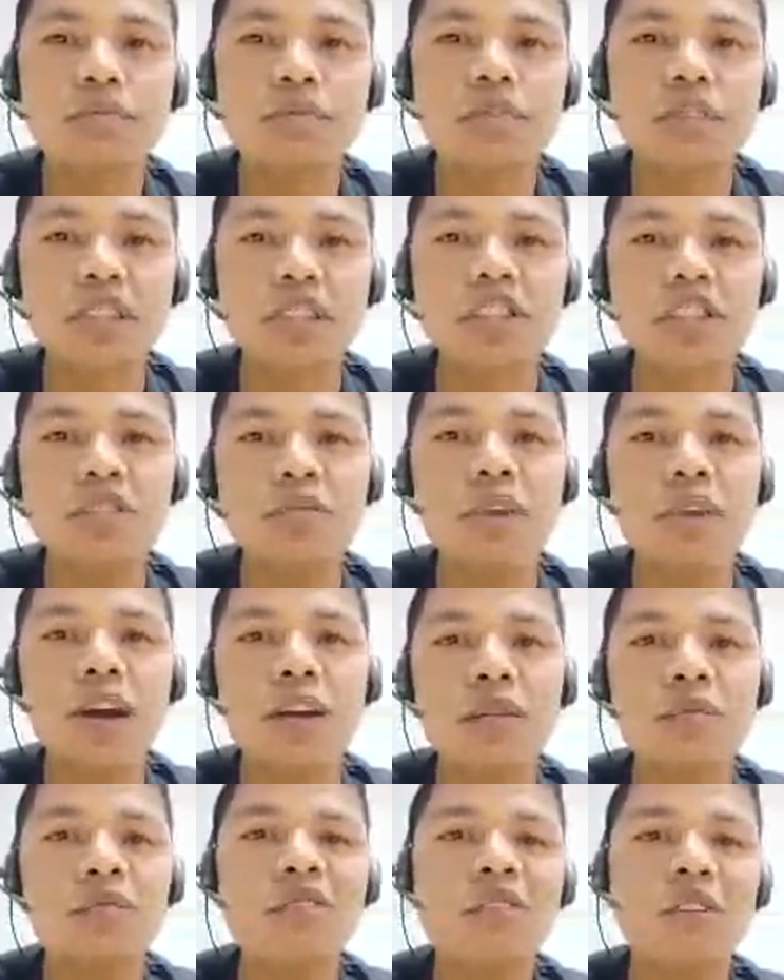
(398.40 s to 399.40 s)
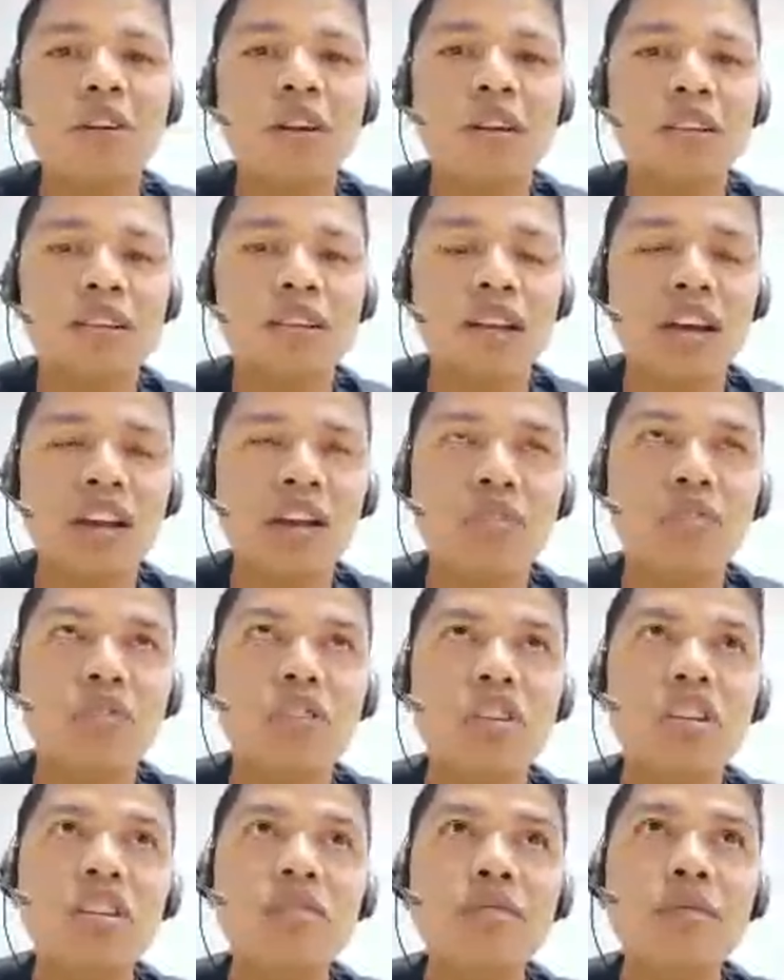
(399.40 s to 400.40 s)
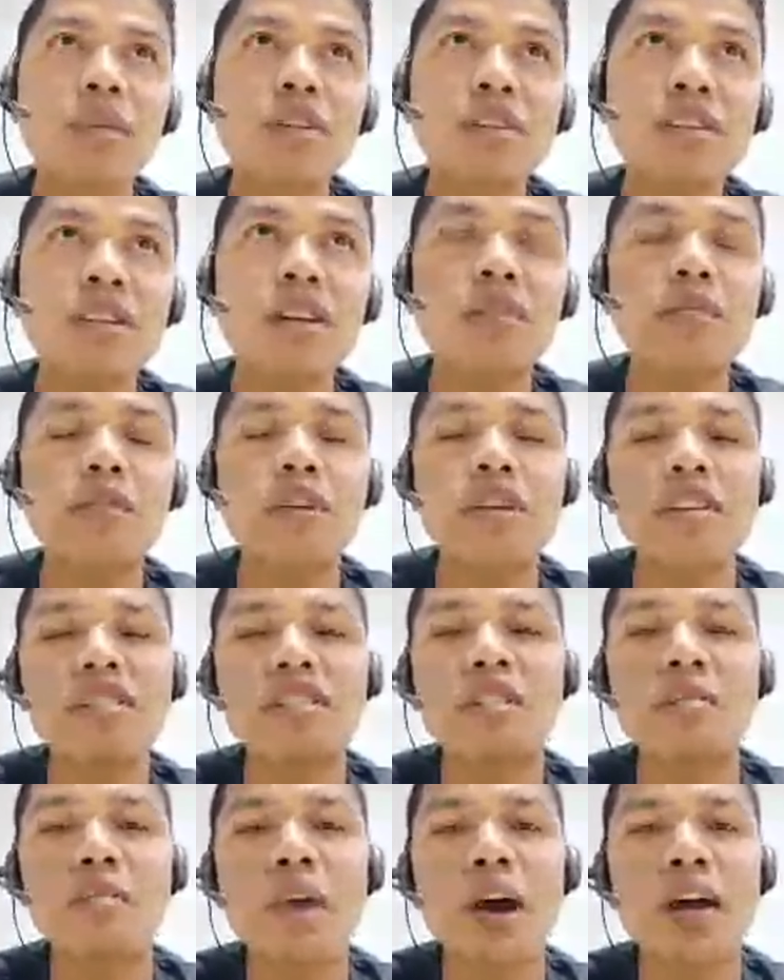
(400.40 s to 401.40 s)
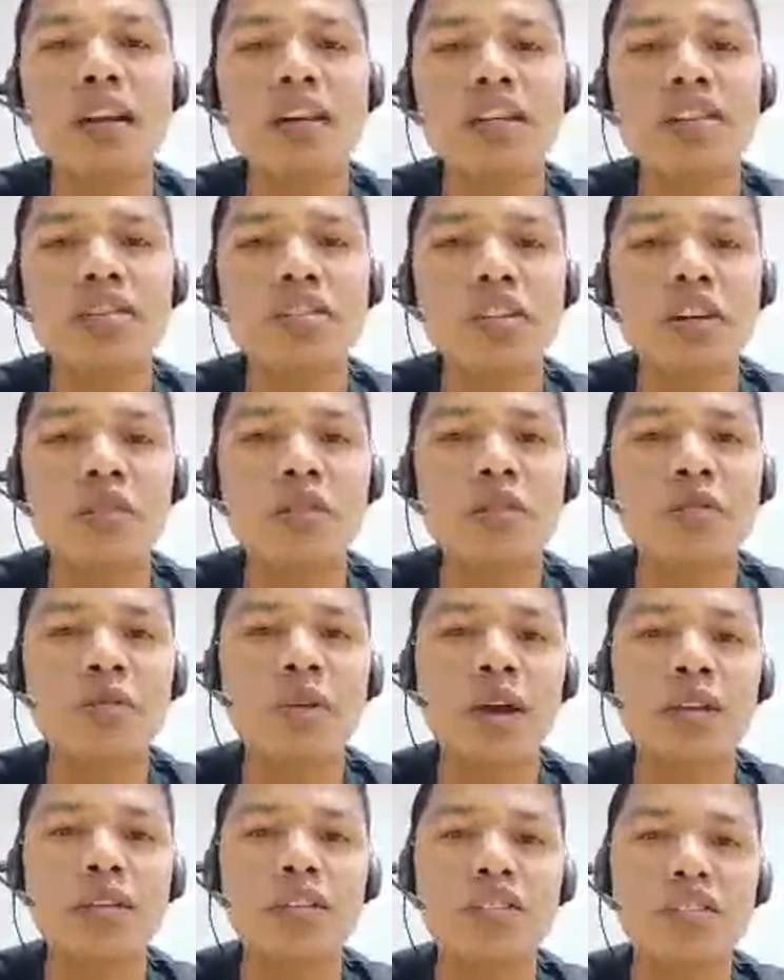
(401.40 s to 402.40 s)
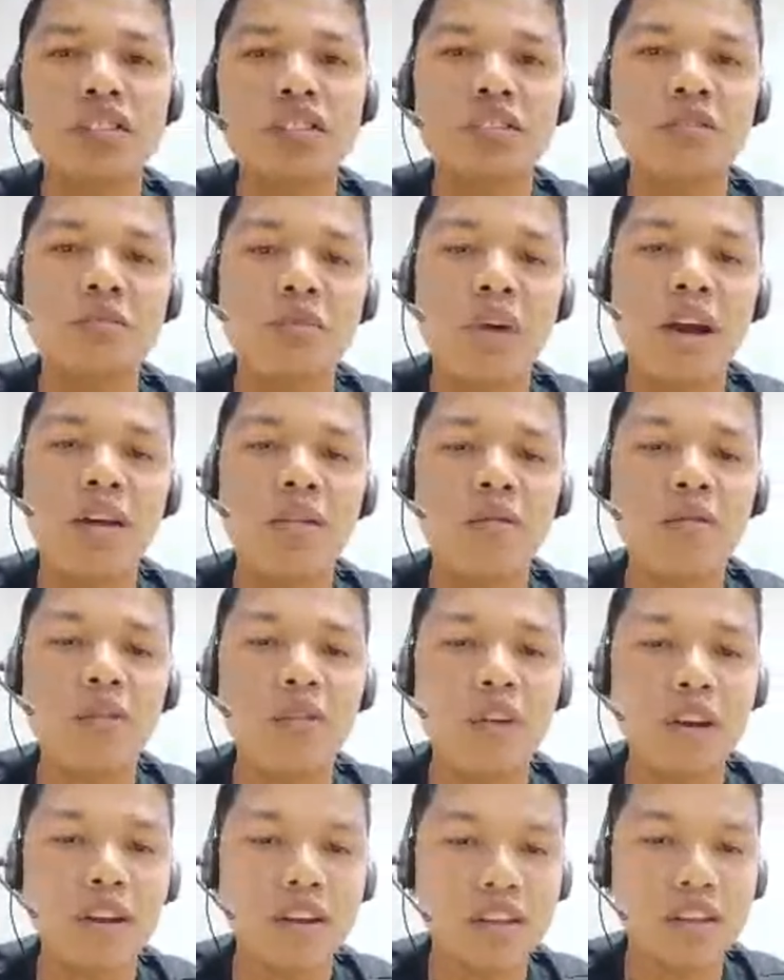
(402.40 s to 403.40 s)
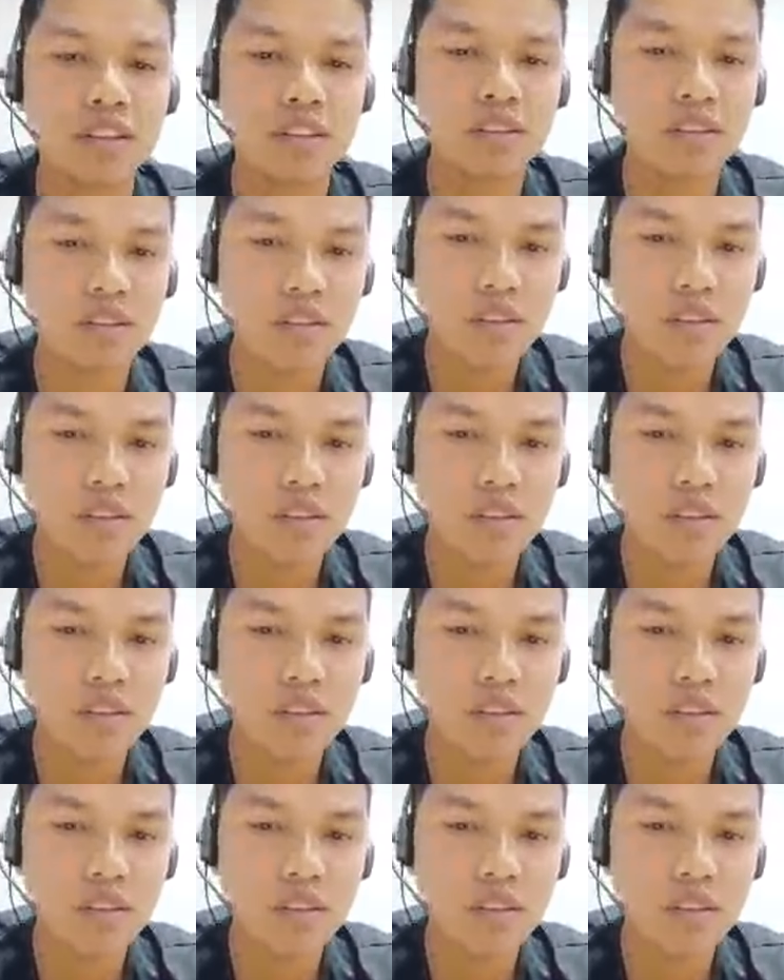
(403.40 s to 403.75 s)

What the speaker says: cedar pine forest, and around 3% of the national park is covered by the cedar pine forest.